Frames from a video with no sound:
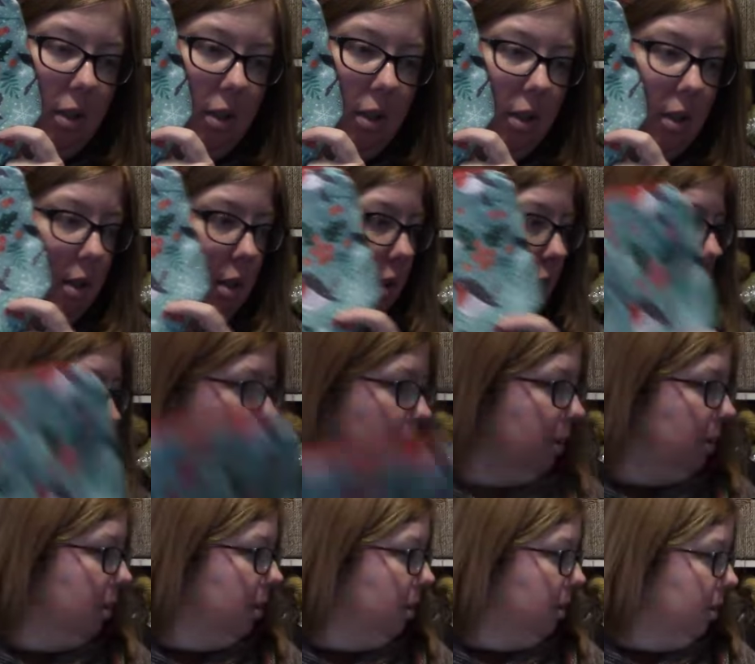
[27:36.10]

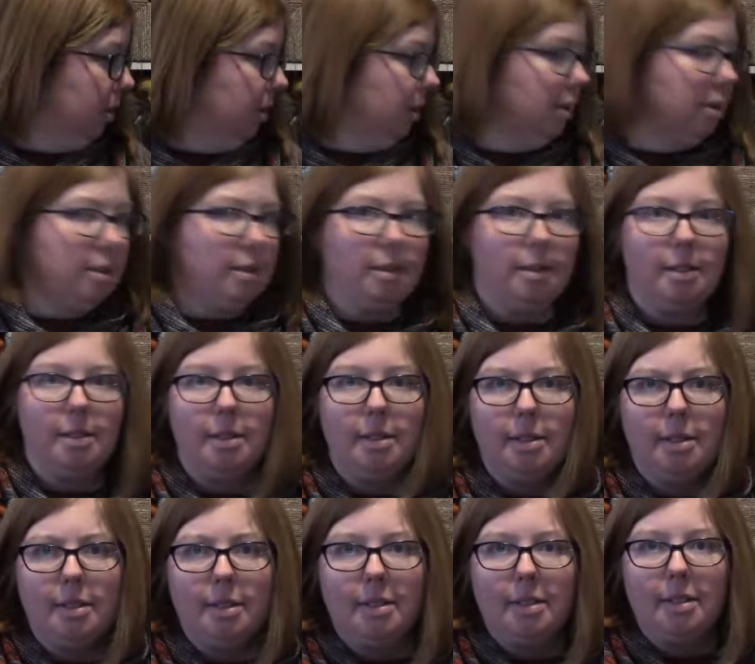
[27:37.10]

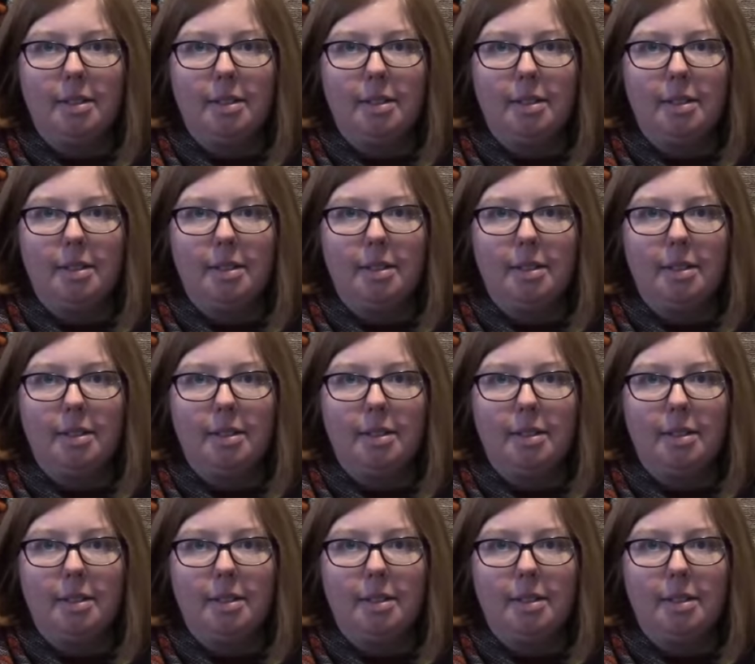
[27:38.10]
Nobody speaks.